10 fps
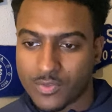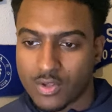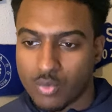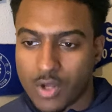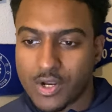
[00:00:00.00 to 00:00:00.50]

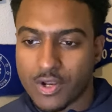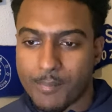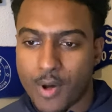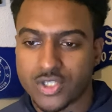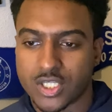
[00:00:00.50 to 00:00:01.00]
One of the
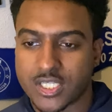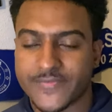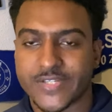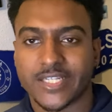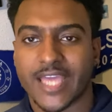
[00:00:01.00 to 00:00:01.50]

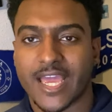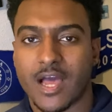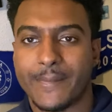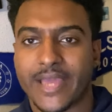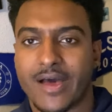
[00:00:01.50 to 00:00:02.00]
positives I'd get
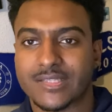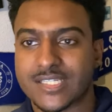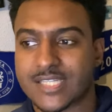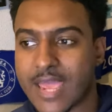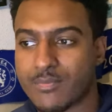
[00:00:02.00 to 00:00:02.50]
coming out
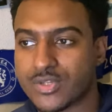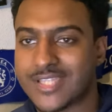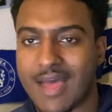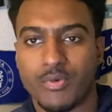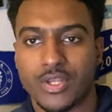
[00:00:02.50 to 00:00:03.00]
this game was
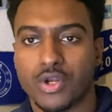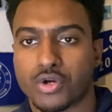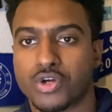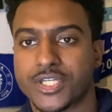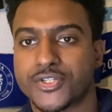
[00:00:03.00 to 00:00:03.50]
that we looked
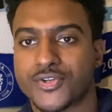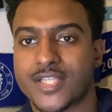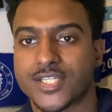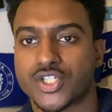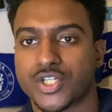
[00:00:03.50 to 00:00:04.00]
good in
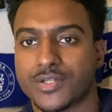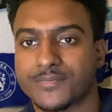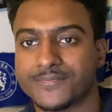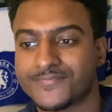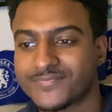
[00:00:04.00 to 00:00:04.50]
transition.
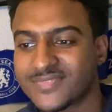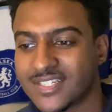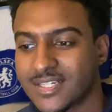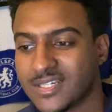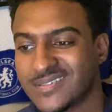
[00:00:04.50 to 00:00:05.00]

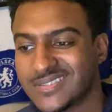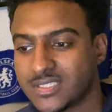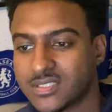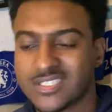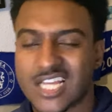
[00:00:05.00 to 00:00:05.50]

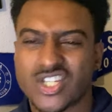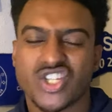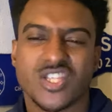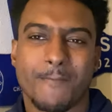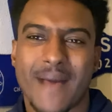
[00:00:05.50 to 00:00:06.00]
That's
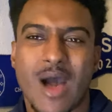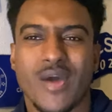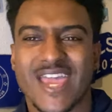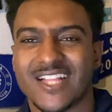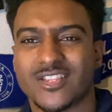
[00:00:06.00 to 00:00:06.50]
just
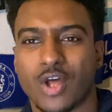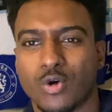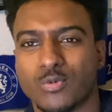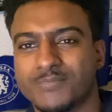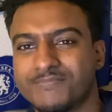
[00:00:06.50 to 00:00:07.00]
about it,
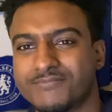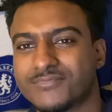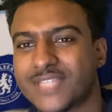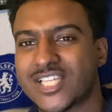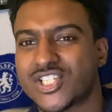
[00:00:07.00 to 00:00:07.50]
though.
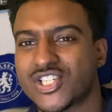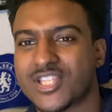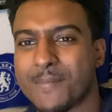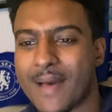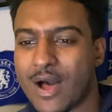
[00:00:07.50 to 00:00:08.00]
That's just
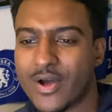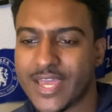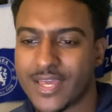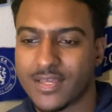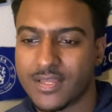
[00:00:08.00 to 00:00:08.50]
about it.